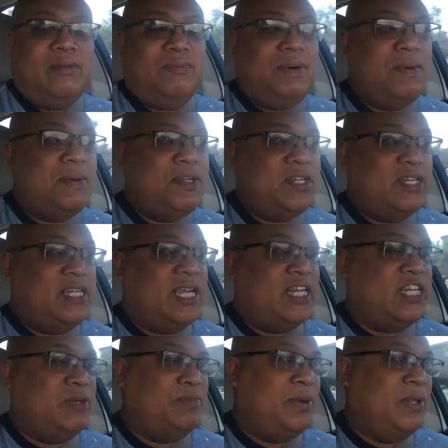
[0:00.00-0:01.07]
pretty much just
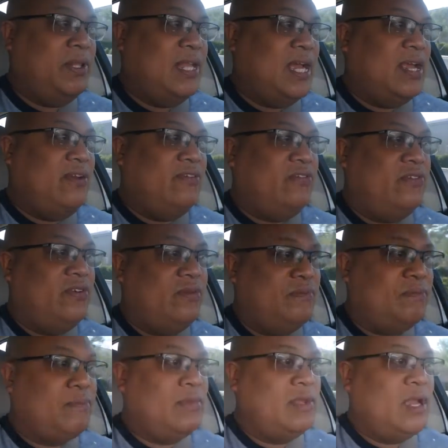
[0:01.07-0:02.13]
catch up on life.
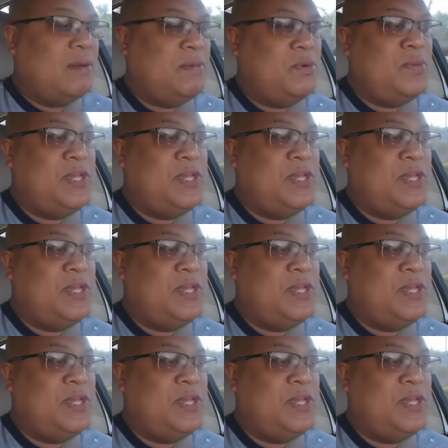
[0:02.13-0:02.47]
I mean,